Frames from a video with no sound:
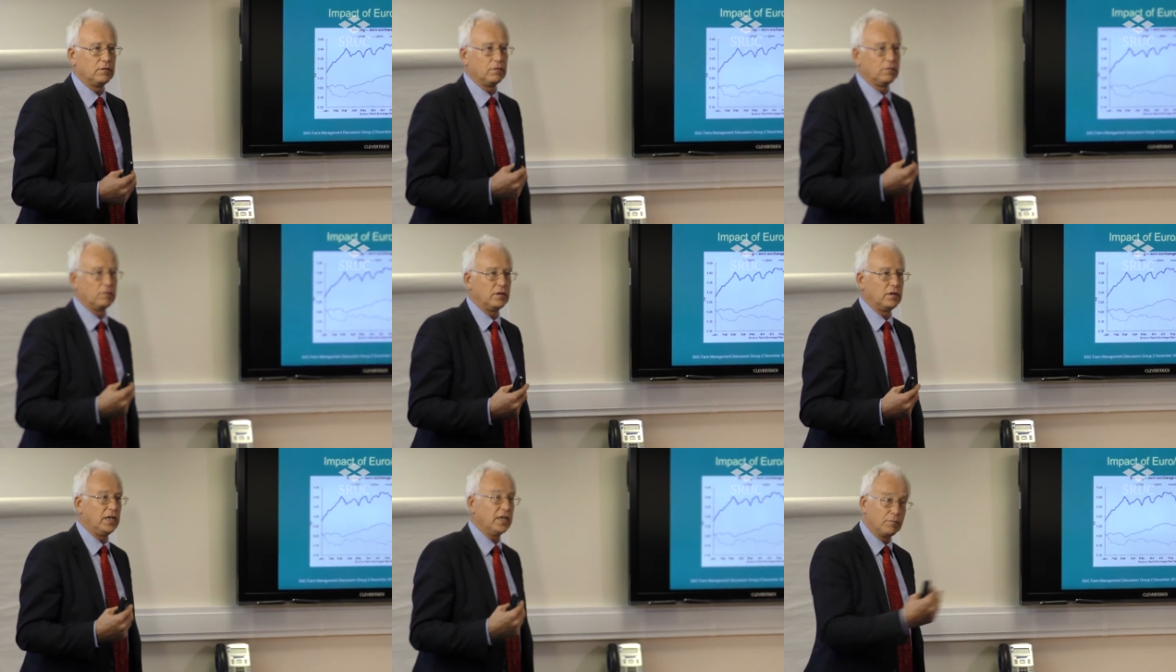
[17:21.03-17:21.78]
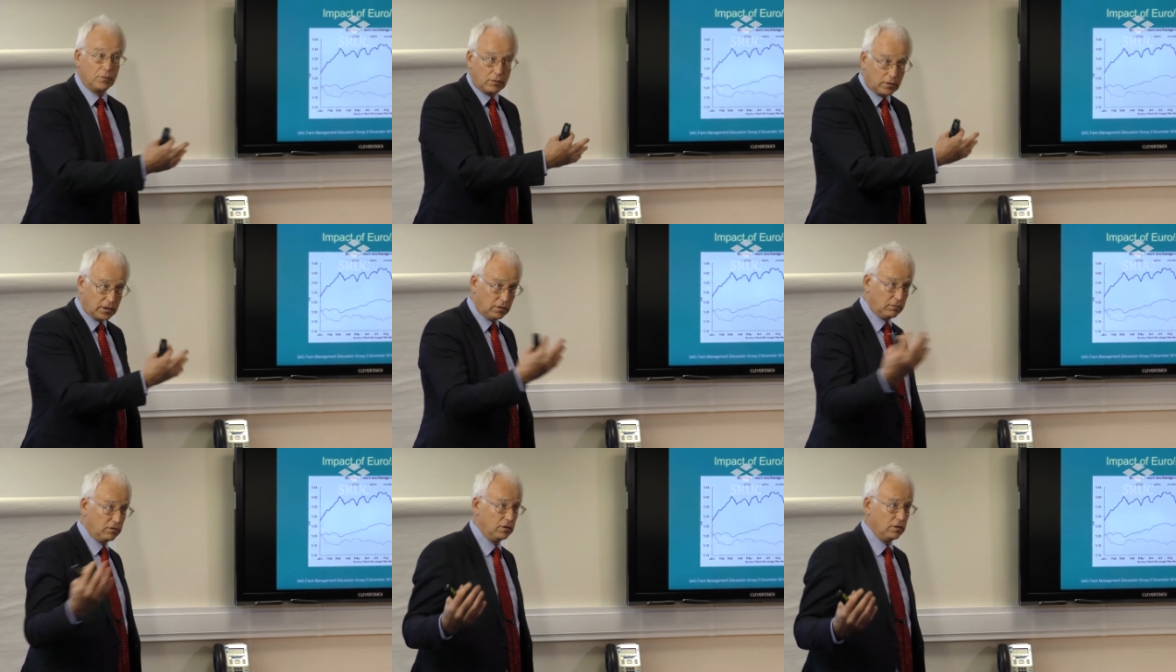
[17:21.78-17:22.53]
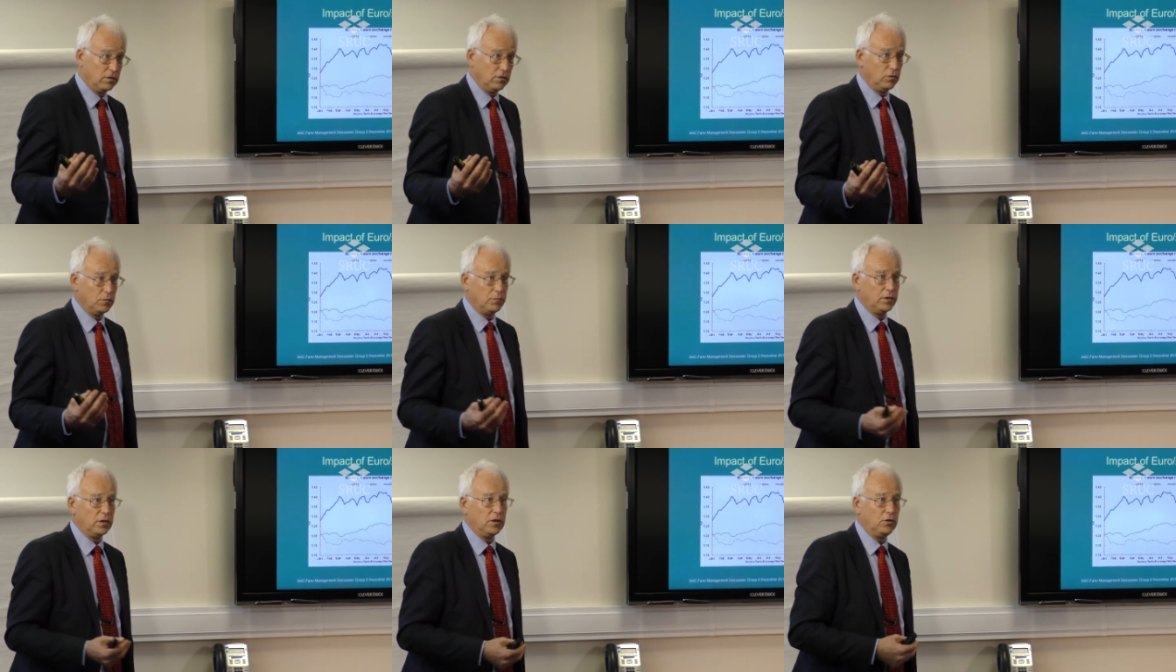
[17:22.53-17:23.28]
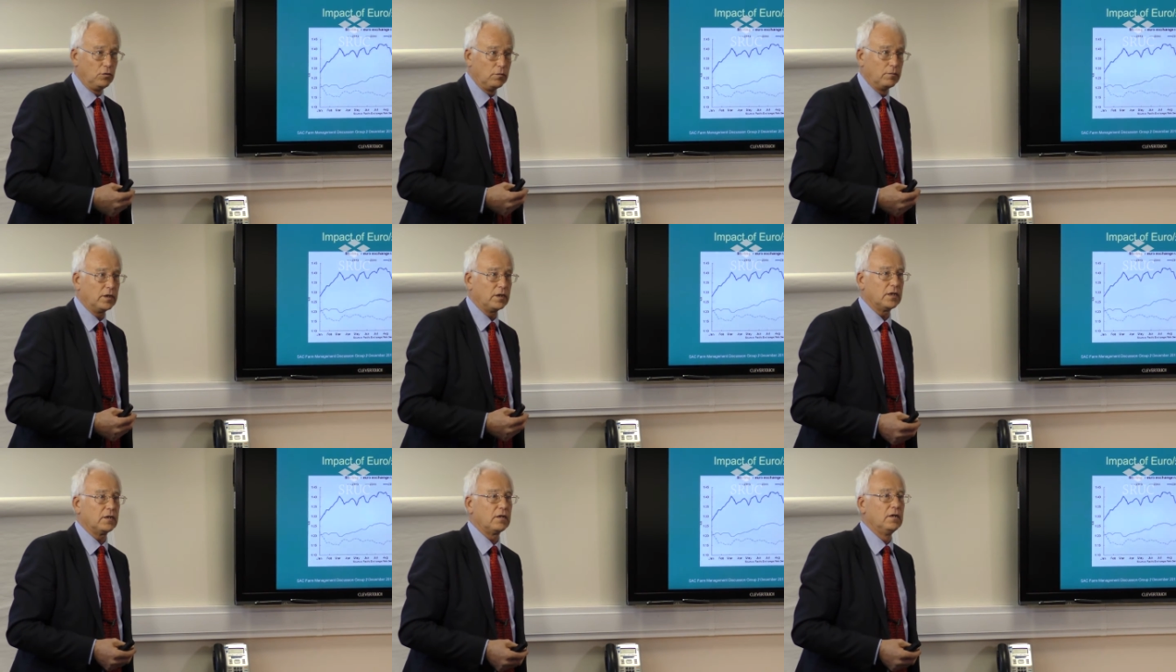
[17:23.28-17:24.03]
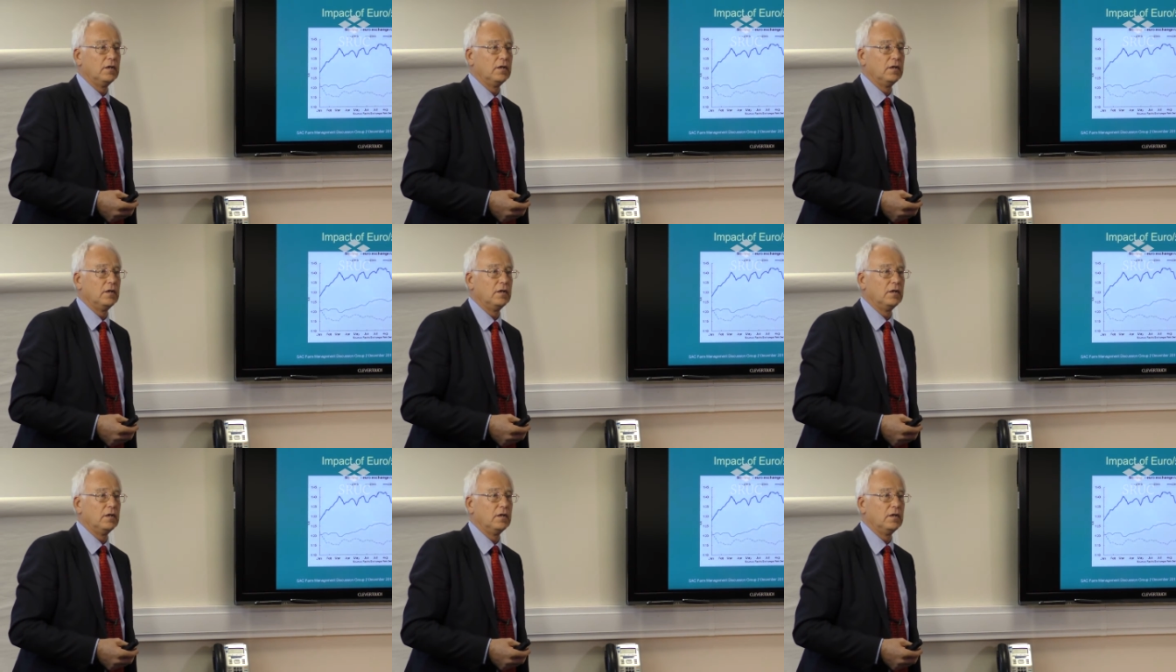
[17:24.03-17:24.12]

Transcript: to export gilts into a, European, a euro market.